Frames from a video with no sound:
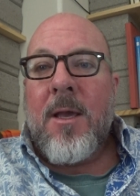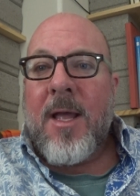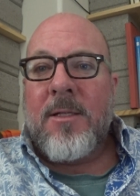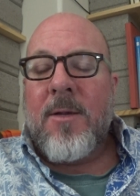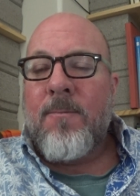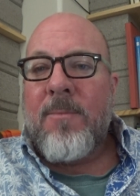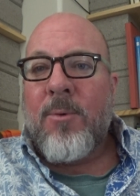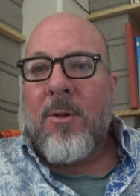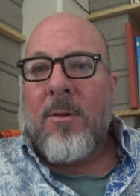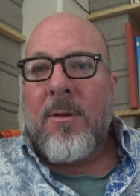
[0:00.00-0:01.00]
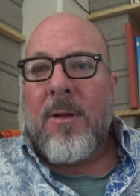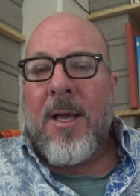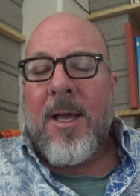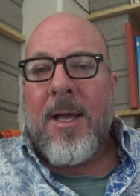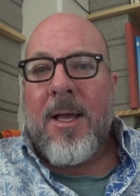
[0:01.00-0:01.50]
and some people
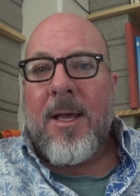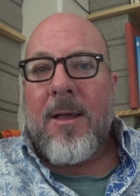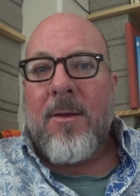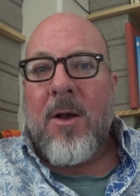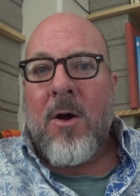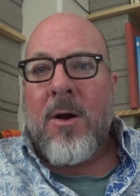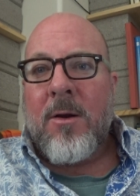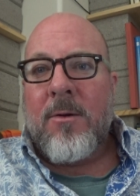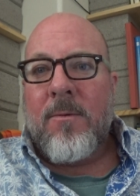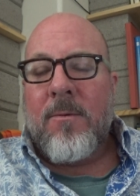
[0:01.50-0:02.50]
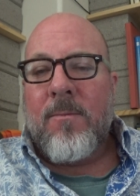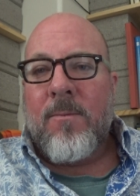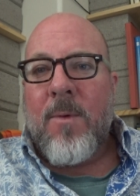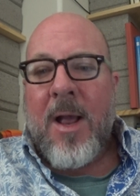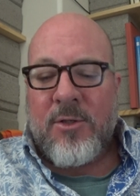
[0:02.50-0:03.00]
uh, are
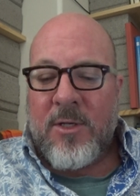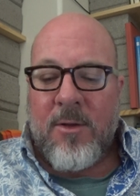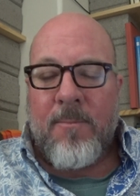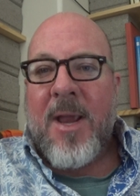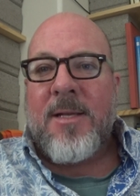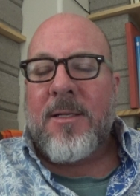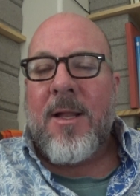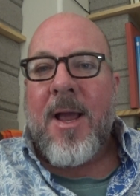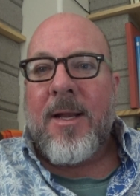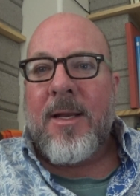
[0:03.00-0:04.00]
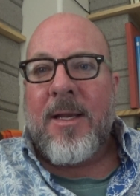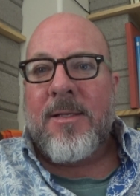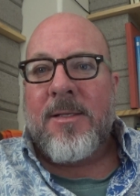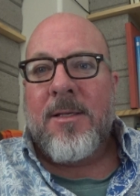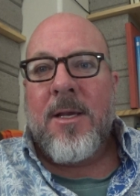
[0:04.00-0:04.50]
actually their baseline
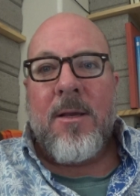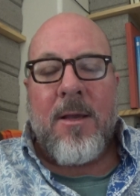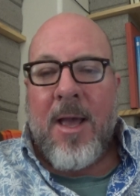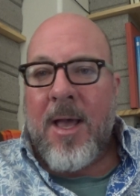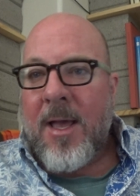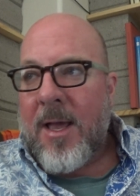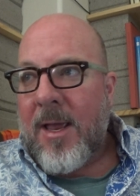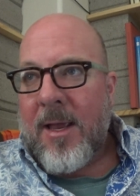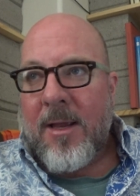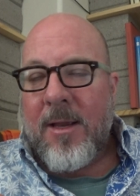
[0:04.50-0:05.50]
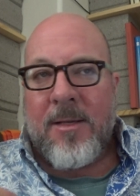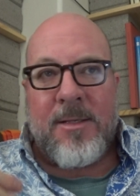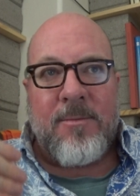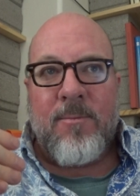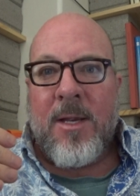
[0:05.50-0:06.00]
is uh,
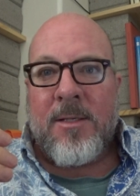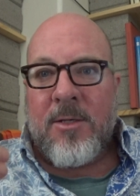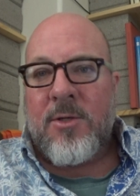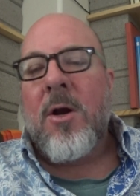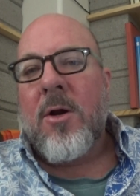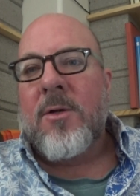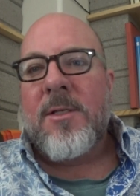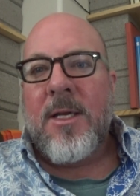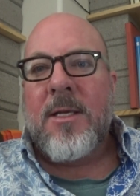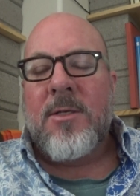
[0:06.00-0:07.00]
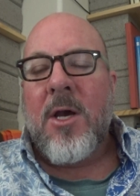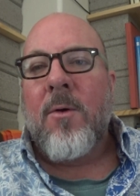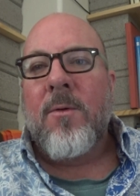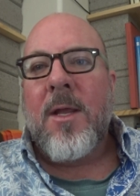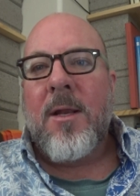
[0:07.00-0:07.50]
is is a darker skin
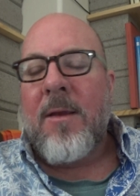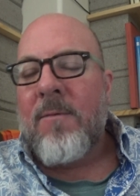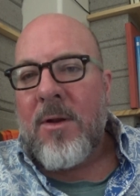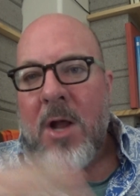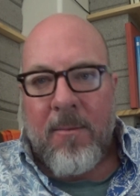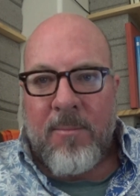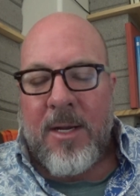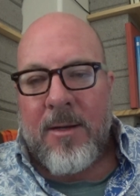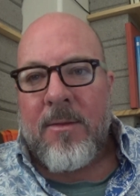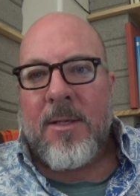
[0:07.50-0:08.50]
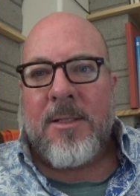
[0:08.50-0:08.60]
tone that even not being in the